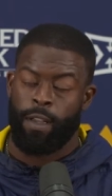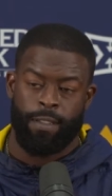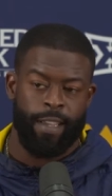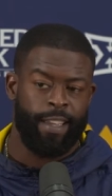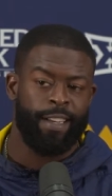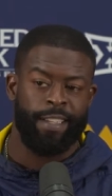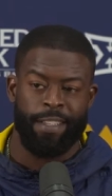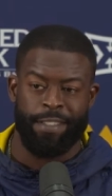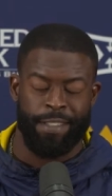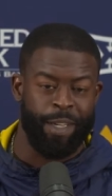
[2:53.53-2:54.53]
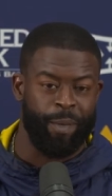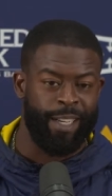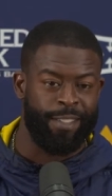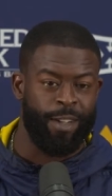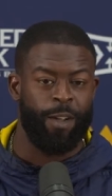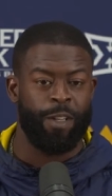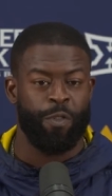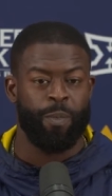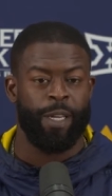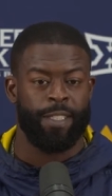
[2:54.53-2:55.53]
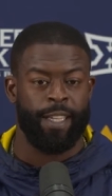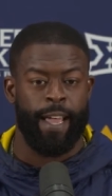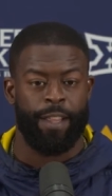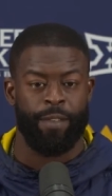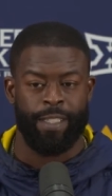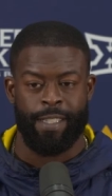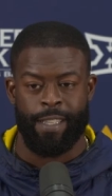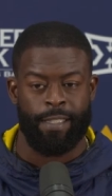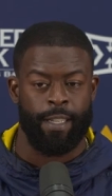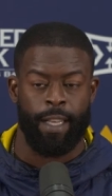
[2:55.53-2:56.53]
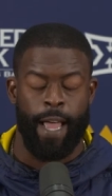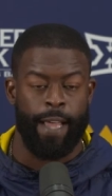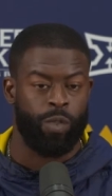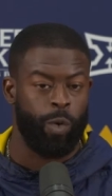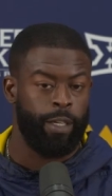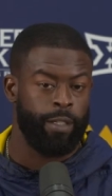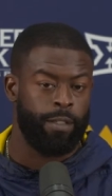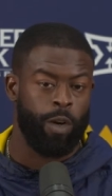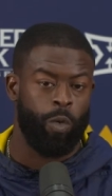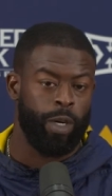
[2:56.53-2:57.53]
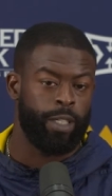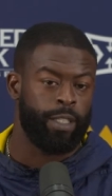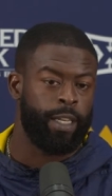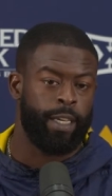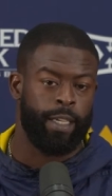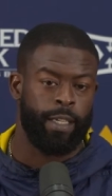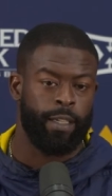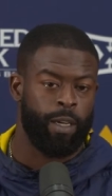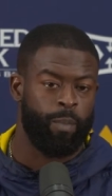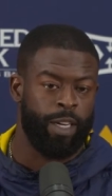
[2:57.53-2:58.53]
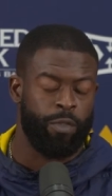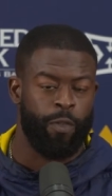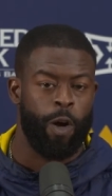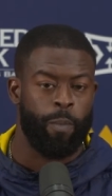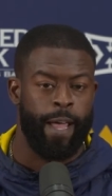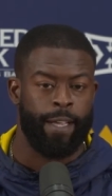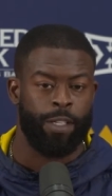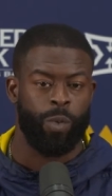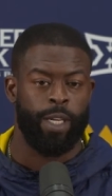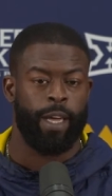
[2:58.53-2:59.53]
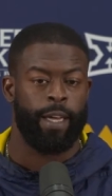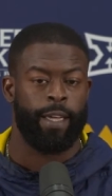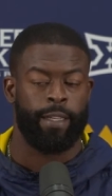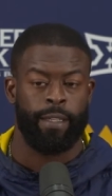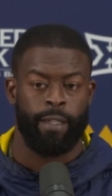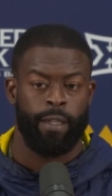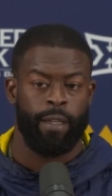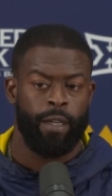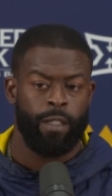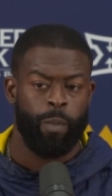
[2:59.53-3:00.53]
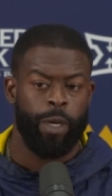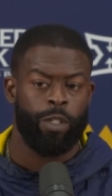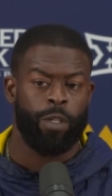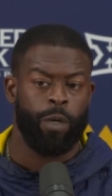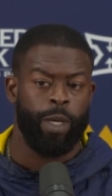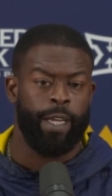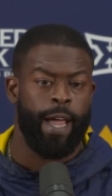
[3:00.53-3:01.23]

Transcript: It's like any other thing, man. It's all information gathering, as I said last week. And so we're going to dig about as far back as we can to make sure that we